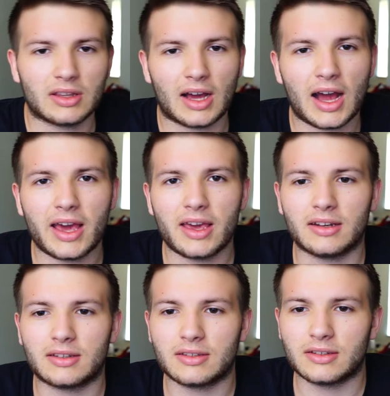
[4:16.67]
The
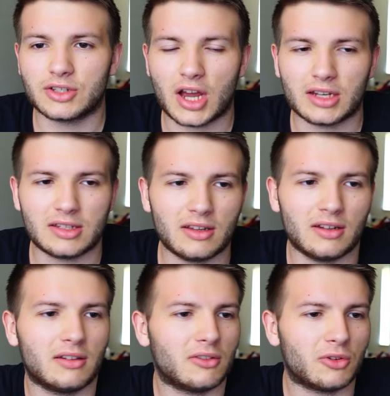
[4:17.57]
Hyatt
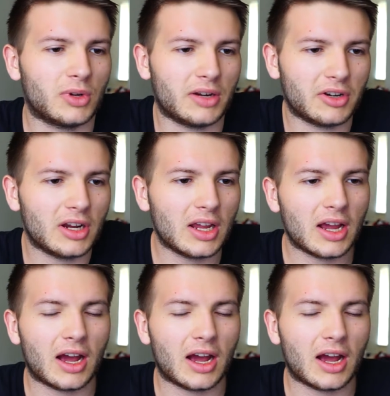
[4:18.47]
Shatin or whatever.